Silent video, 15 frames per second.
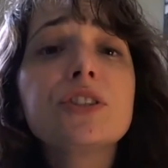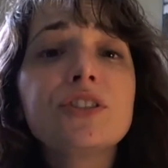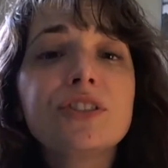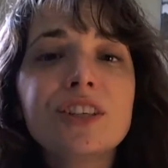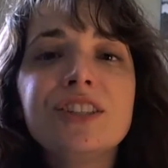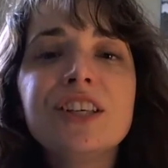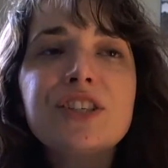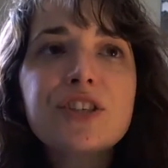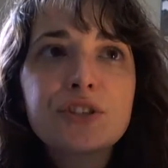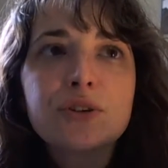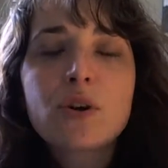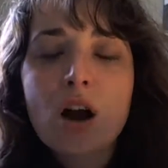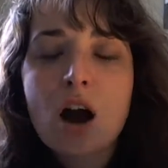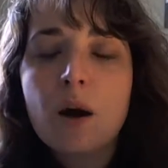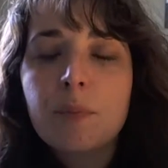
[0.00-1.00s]

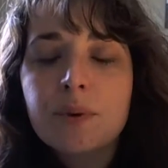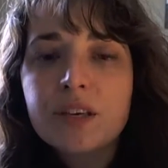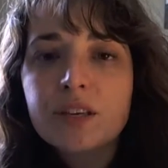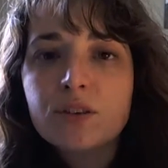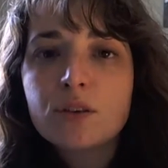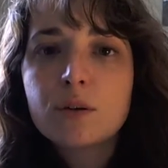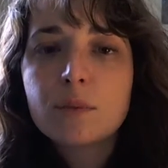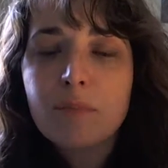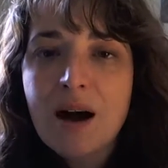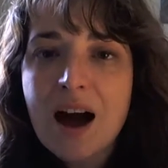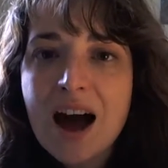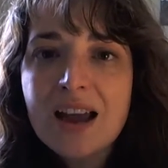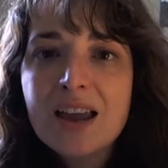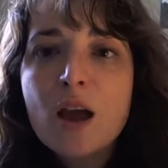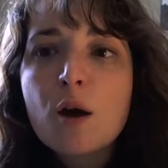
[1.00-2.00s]
digital copies you
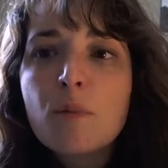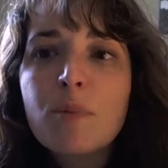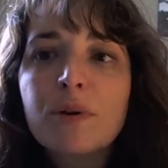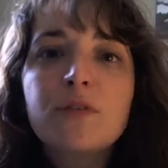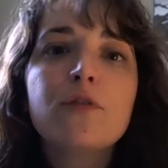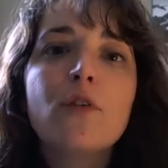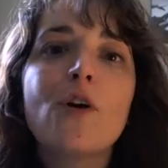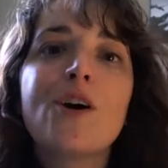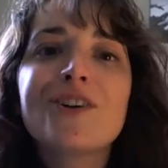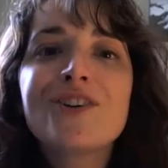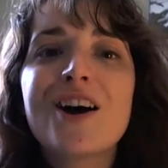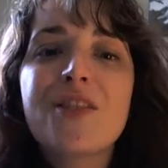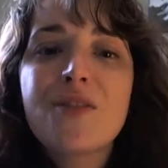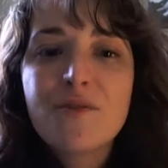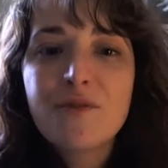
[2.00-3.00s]
buy, but for
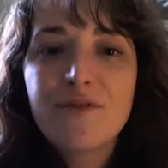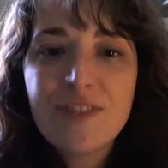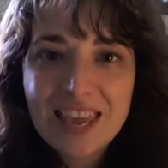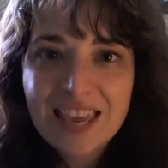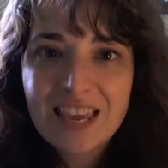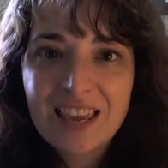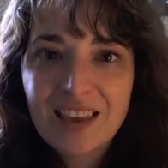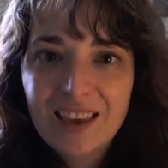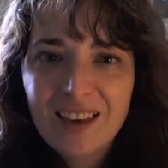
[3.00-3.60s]
another fee.